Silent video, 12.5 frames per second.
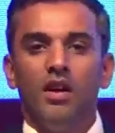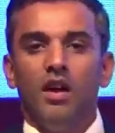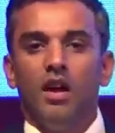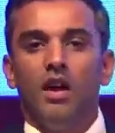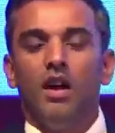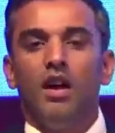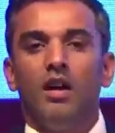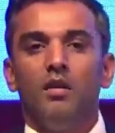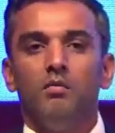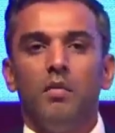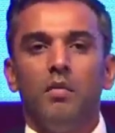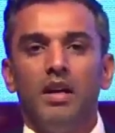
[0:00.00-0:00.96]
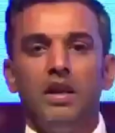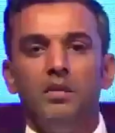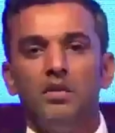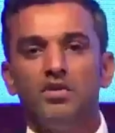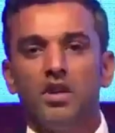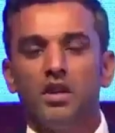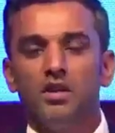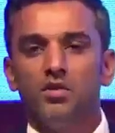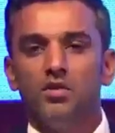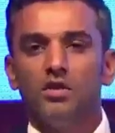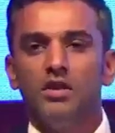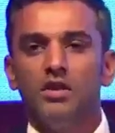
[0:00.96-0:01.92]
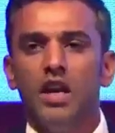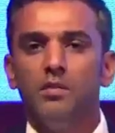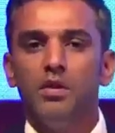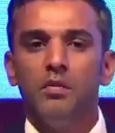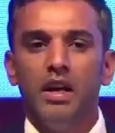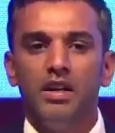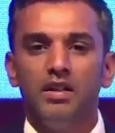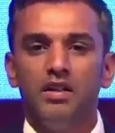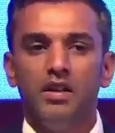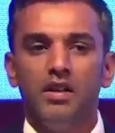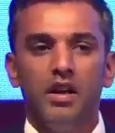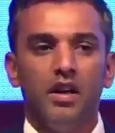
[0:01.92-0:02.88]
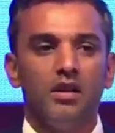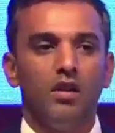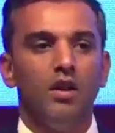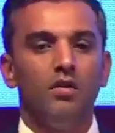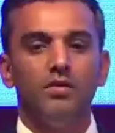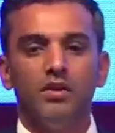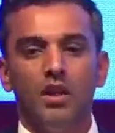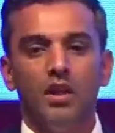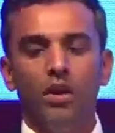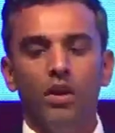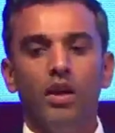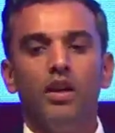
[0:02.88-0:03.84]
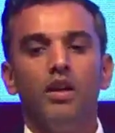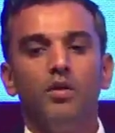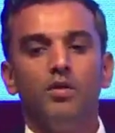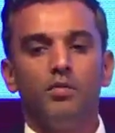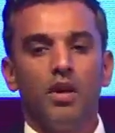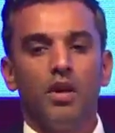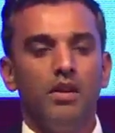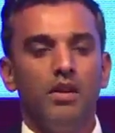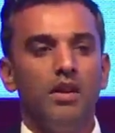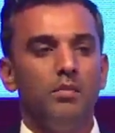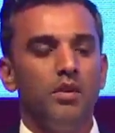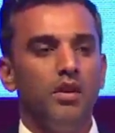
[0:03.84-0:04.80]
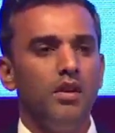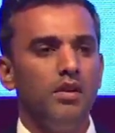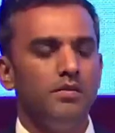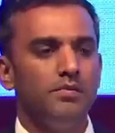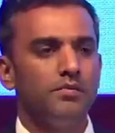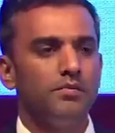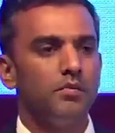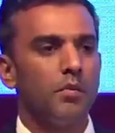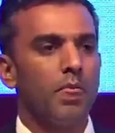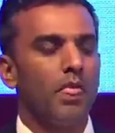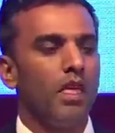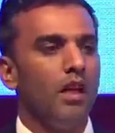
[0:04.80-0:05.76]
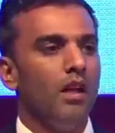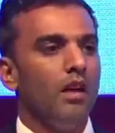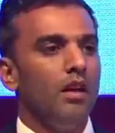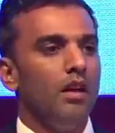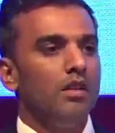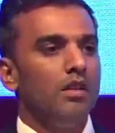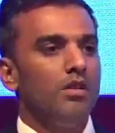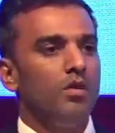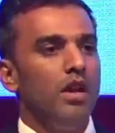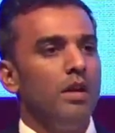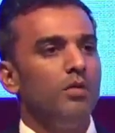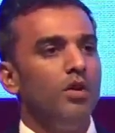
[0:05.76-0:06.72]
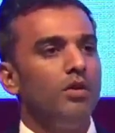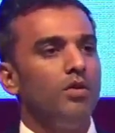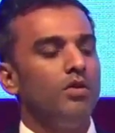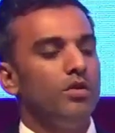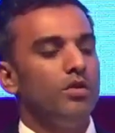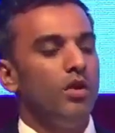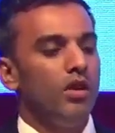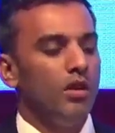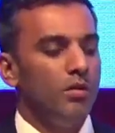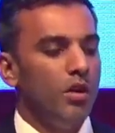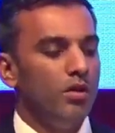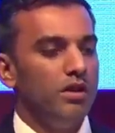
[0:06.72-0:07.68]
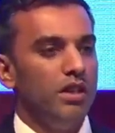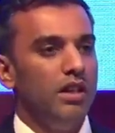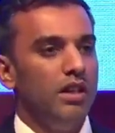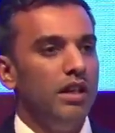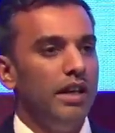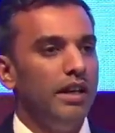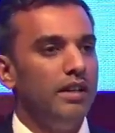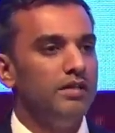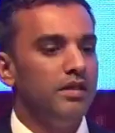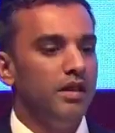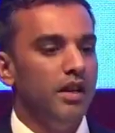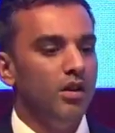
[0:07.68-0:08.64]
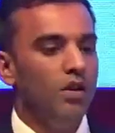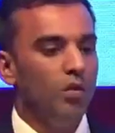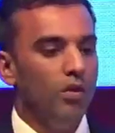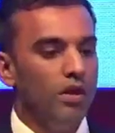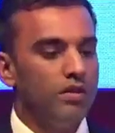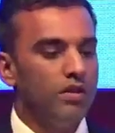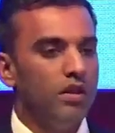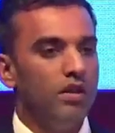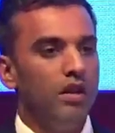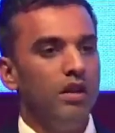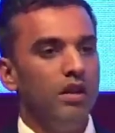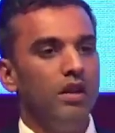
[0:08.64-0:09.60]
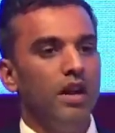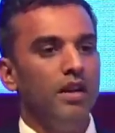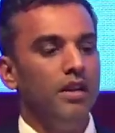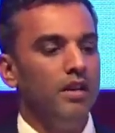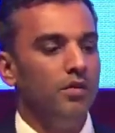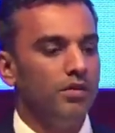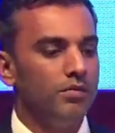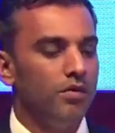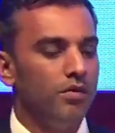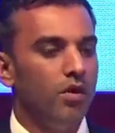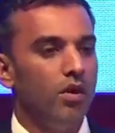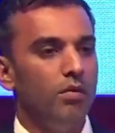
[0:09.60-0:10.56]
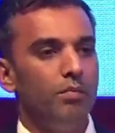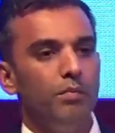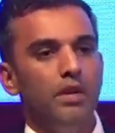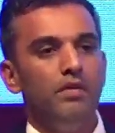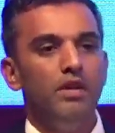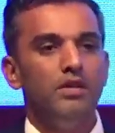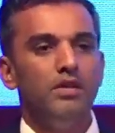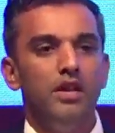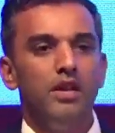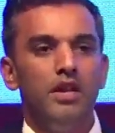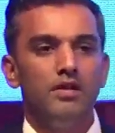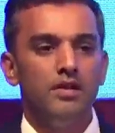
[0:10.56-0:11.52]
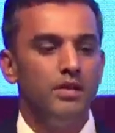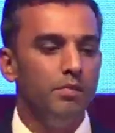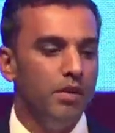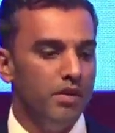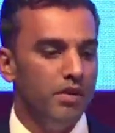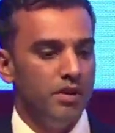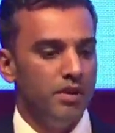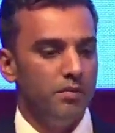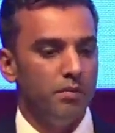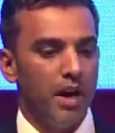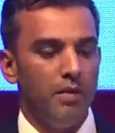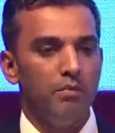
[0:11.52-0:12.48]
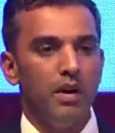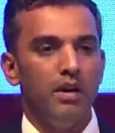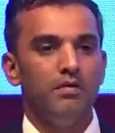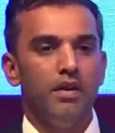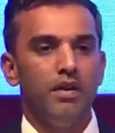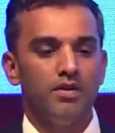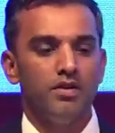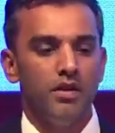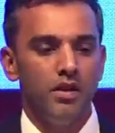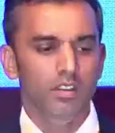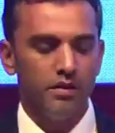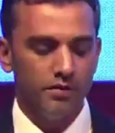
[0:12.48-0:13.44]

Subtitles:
My name is Jagat Chokshi. I'm the Managing Director of Silvin Additives Private Limited. Today, I'm going to talk about the latest innovation in additives for PVC and CPVC pipe manufacturing.